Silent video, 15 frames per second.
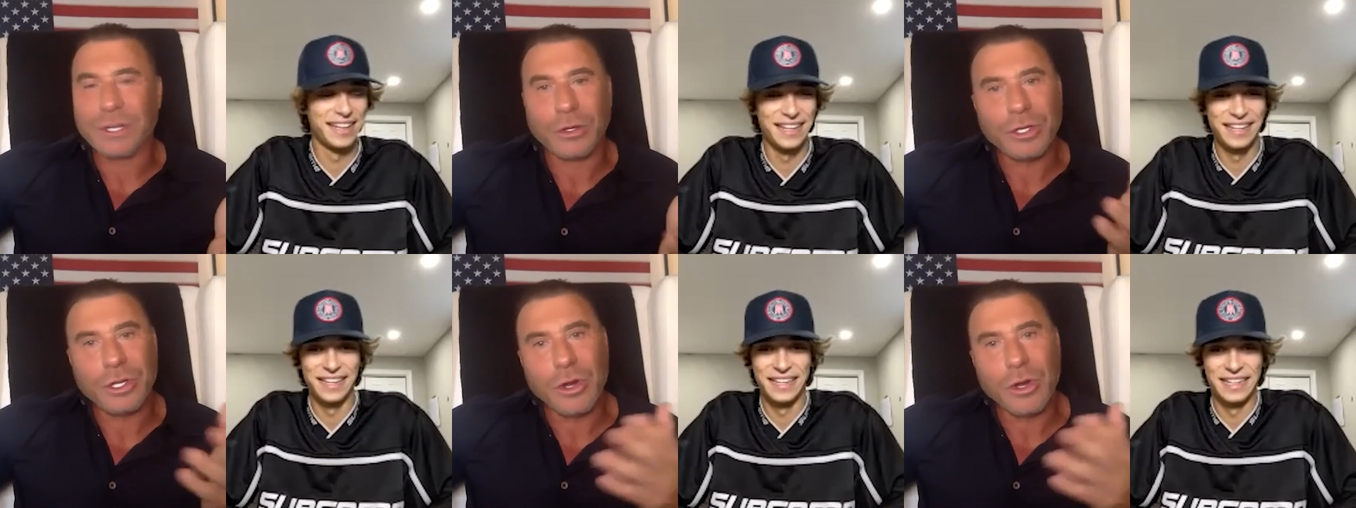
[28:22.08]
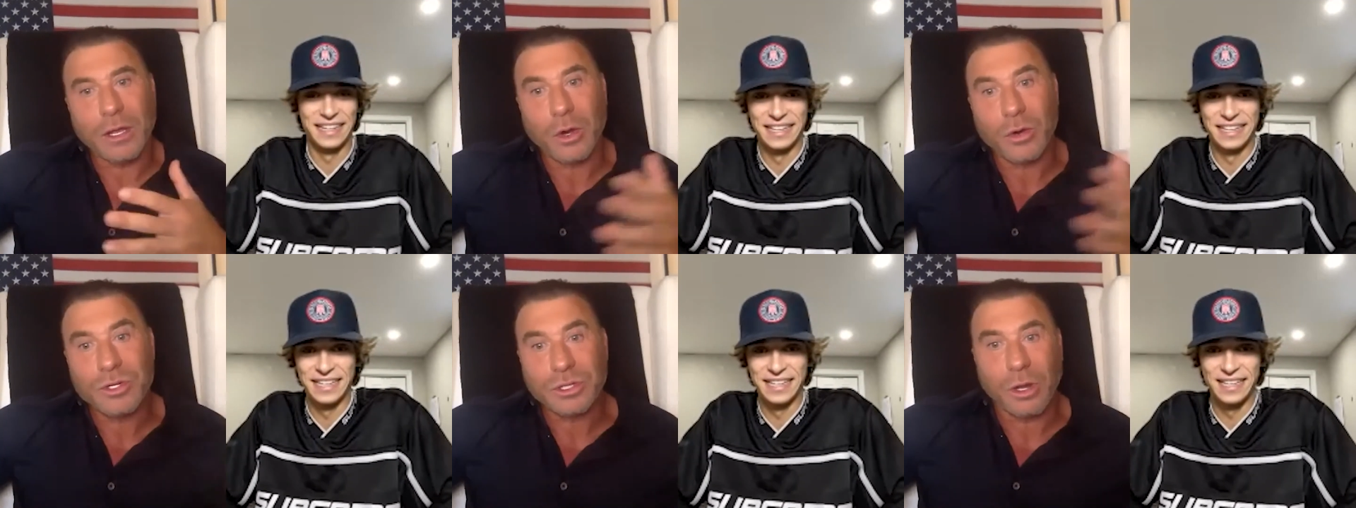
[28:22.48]
Speaker 1: so, you know, I
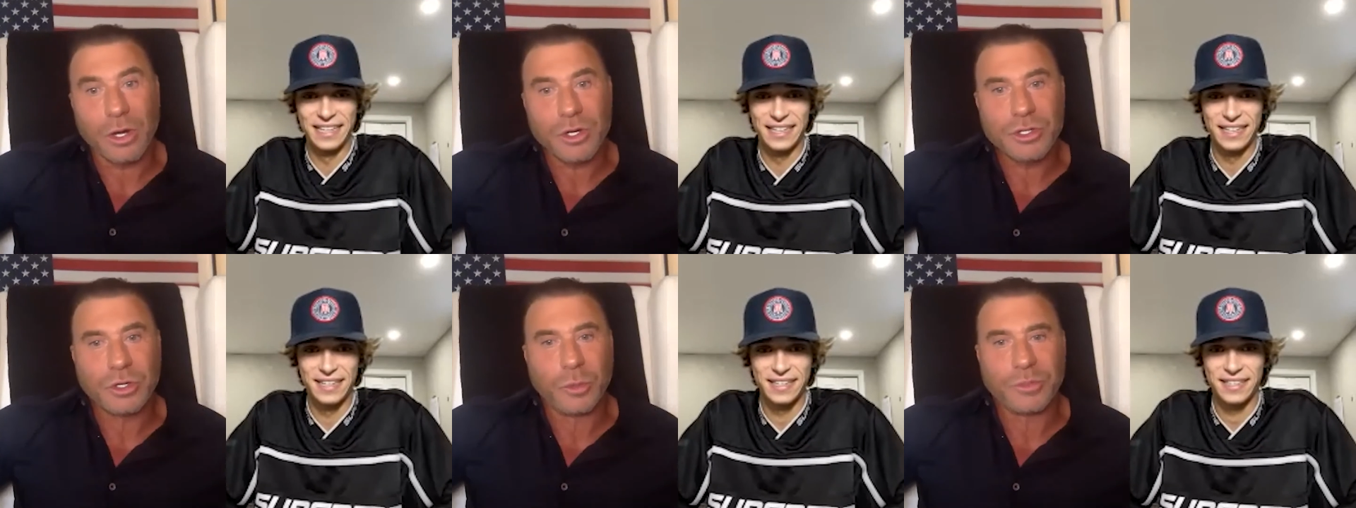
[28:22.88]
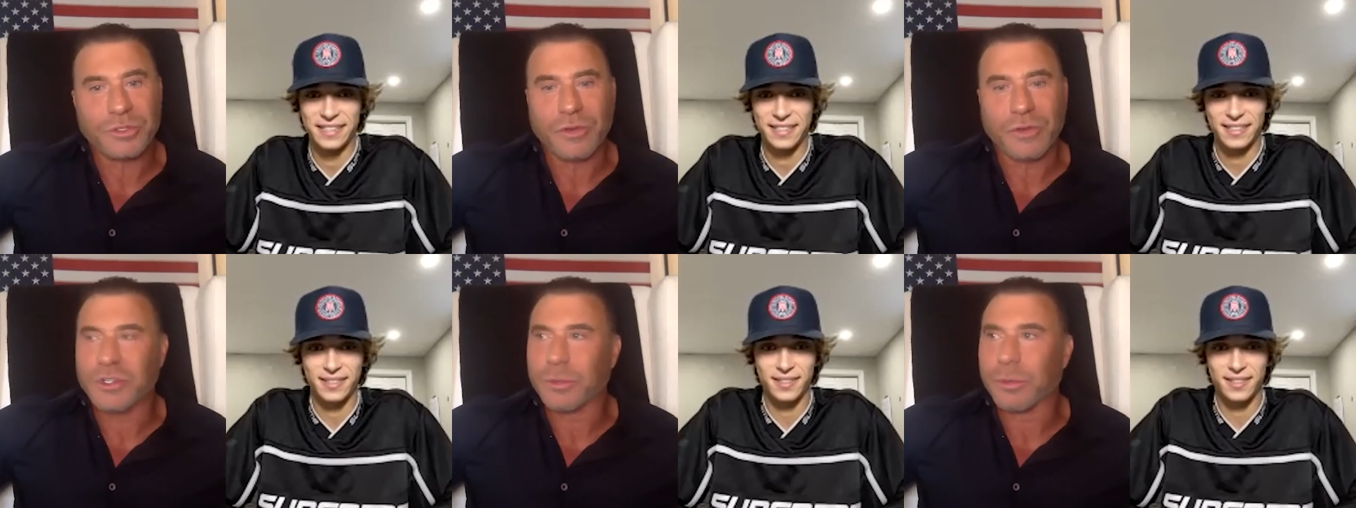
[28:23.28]
coach large groups
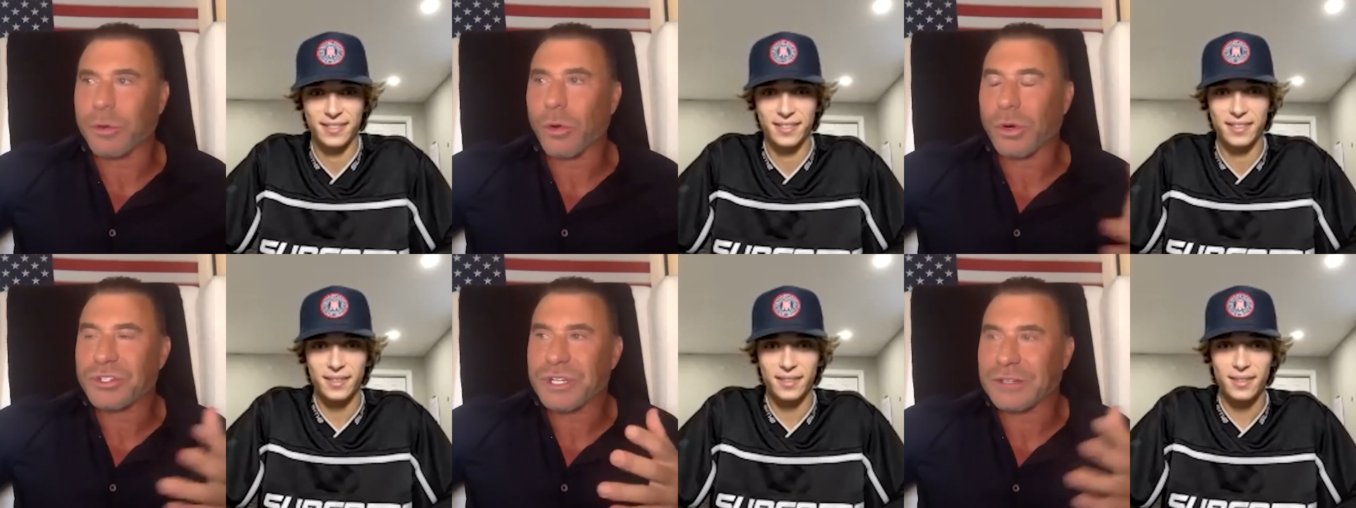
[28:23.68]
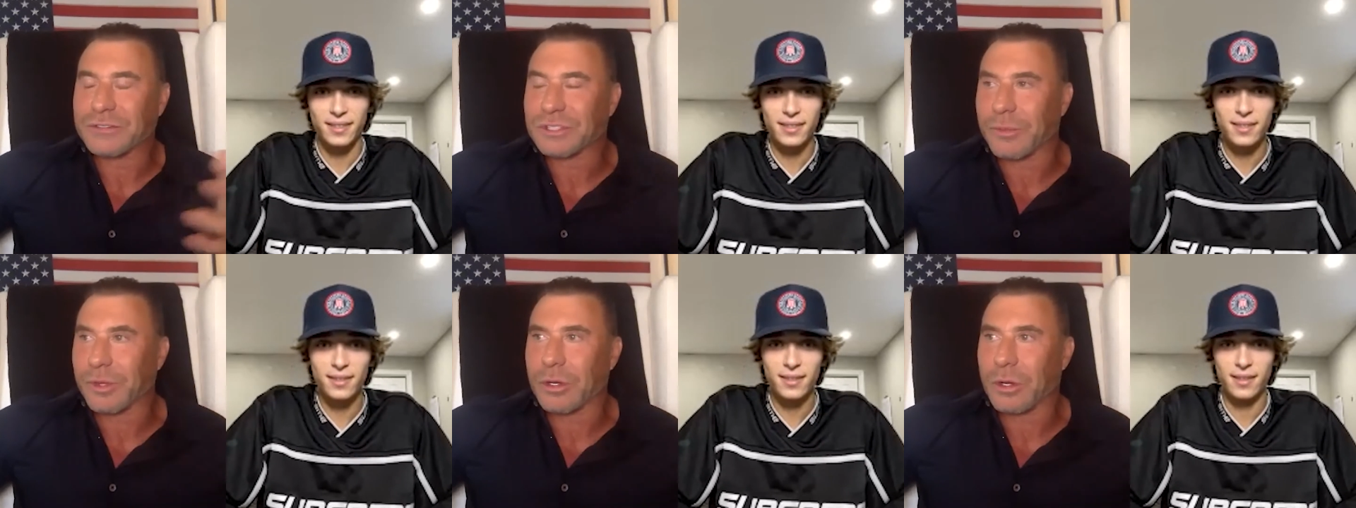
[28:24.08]
of entrepreneurs. I have
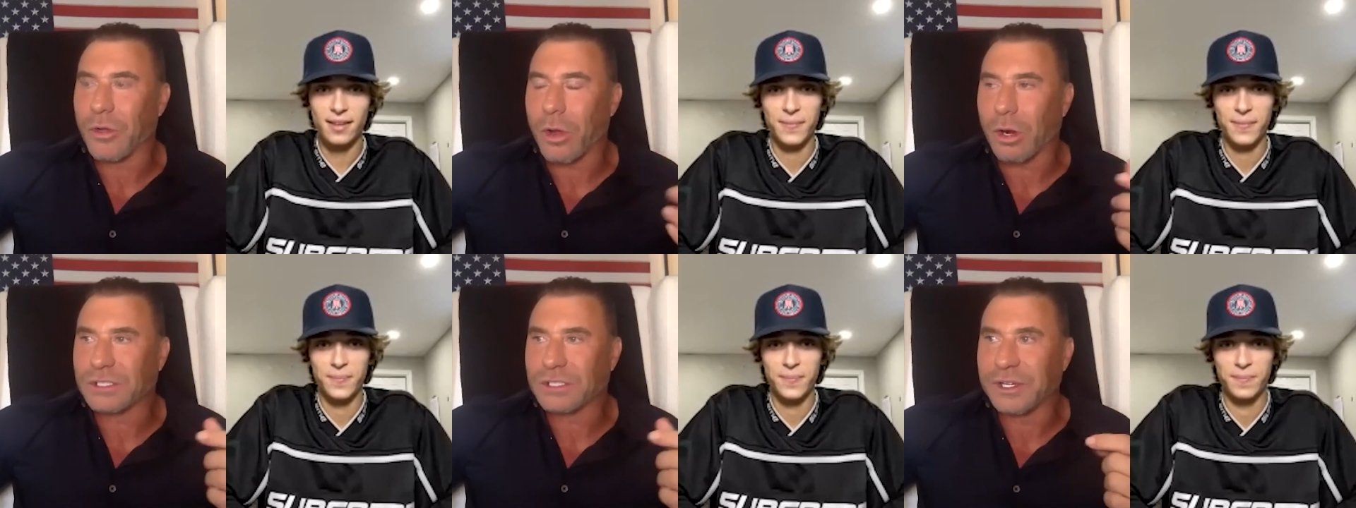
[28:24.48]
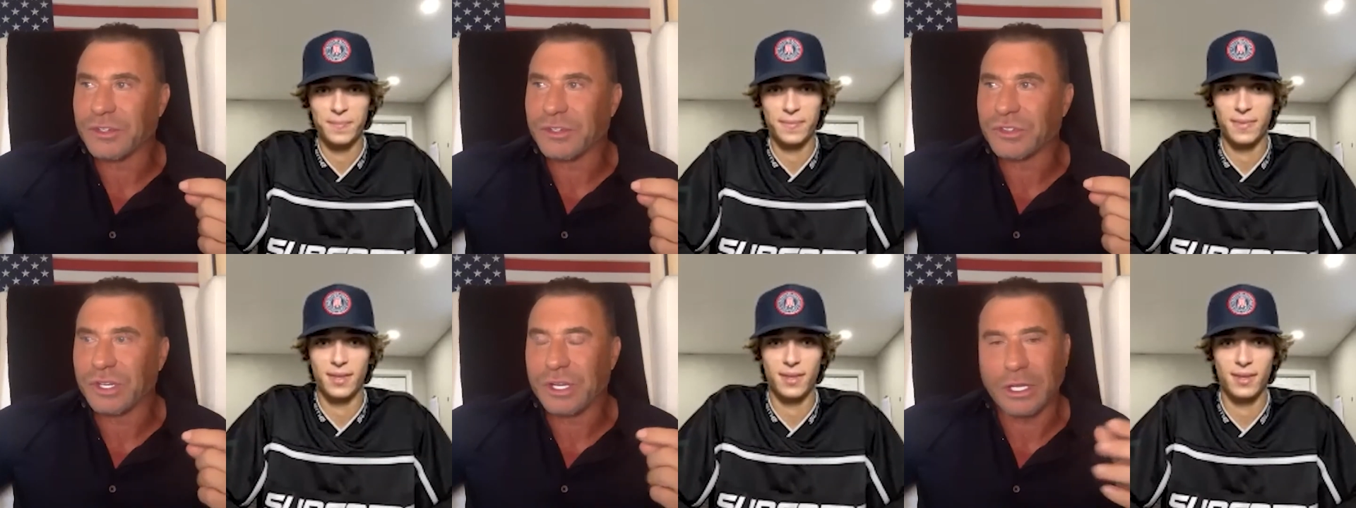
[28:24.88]
something called
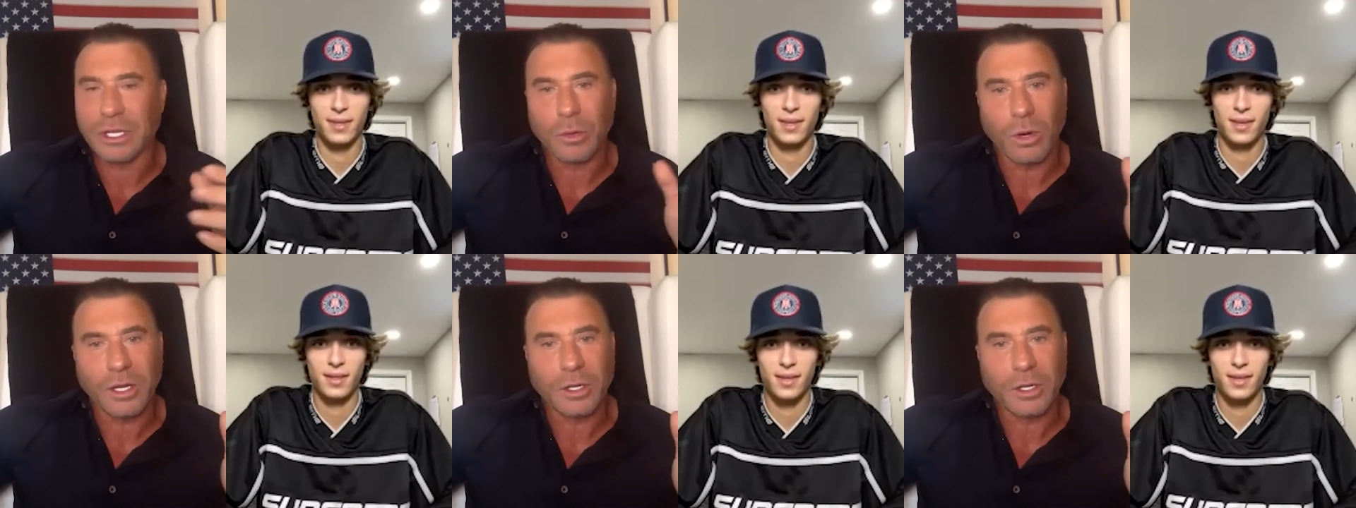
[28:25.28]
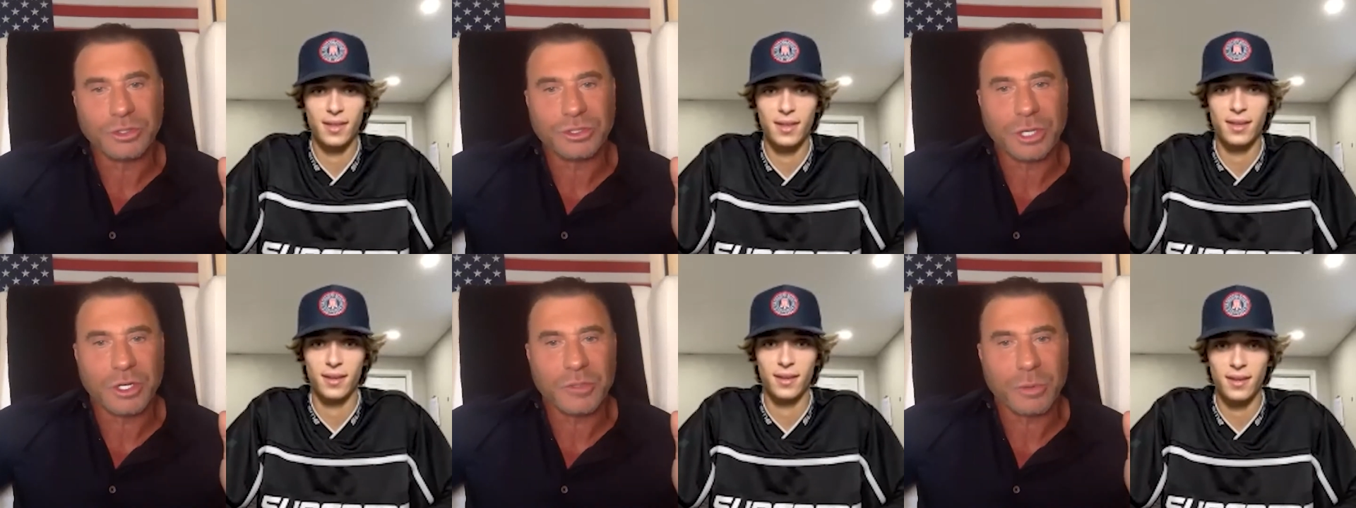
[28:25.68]
Arete Syndicate where I
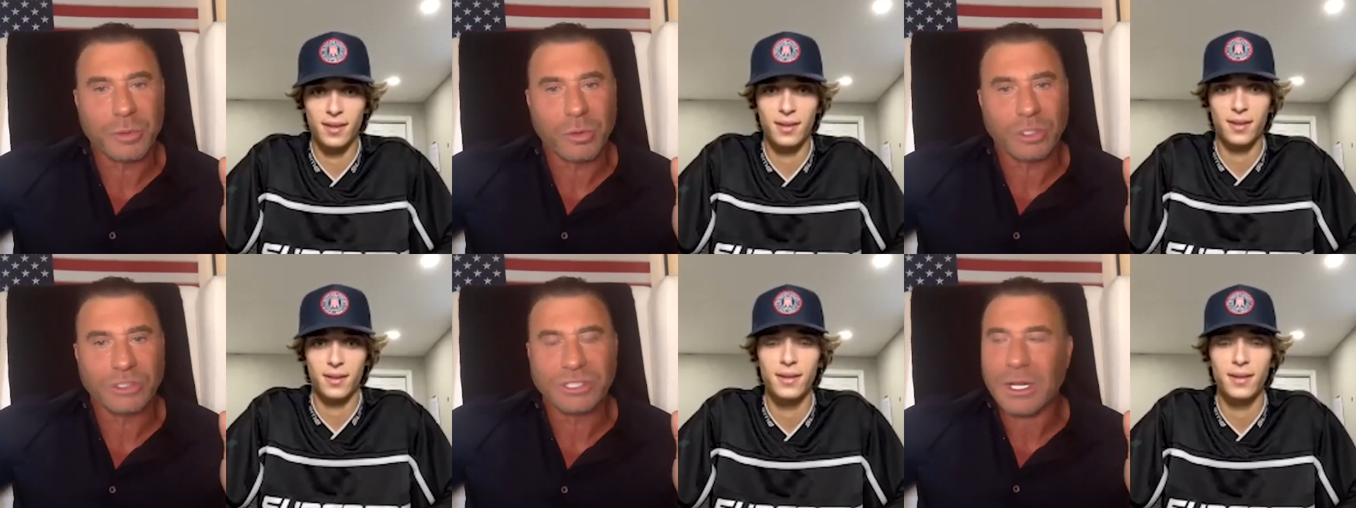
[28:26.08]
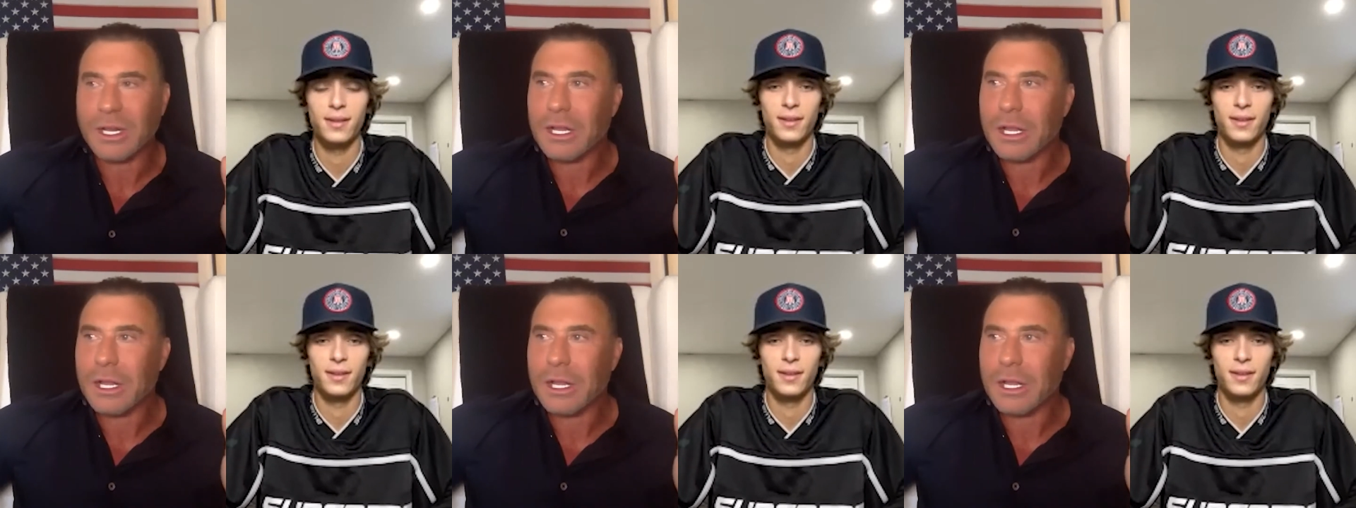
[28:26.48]
coach entrepreneurs.